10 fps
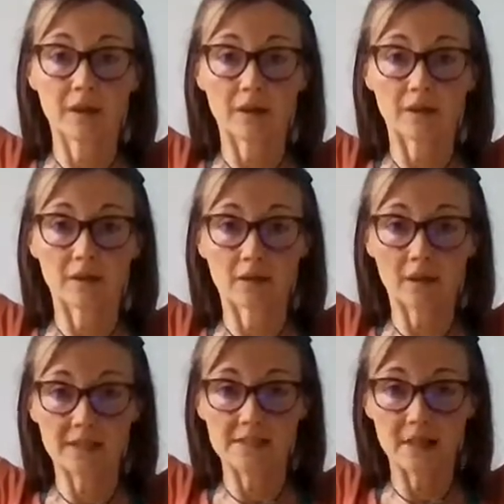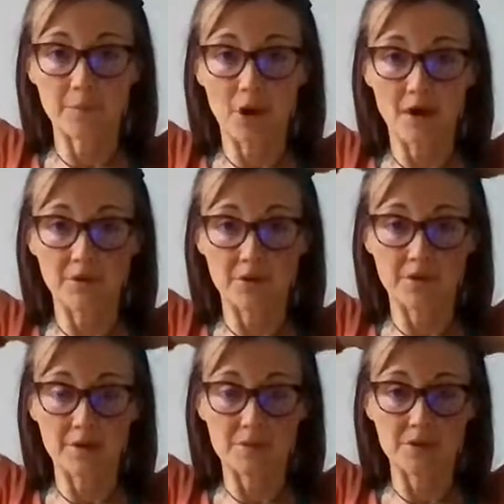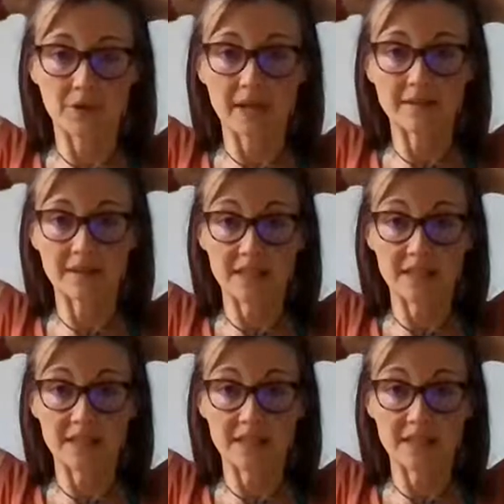And then next time you have your thumbs together,